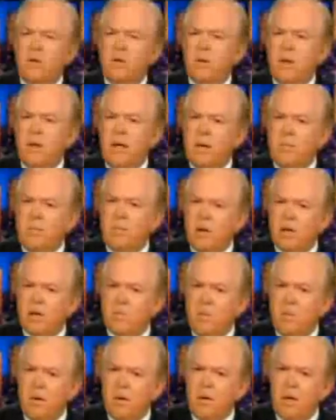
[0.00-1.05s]
Security and
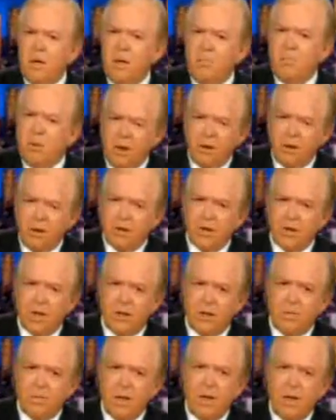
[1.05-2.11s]
Prosperity
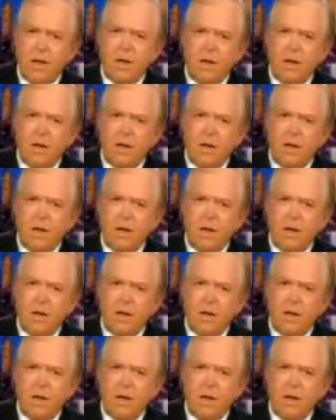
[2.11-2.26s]
Partnership,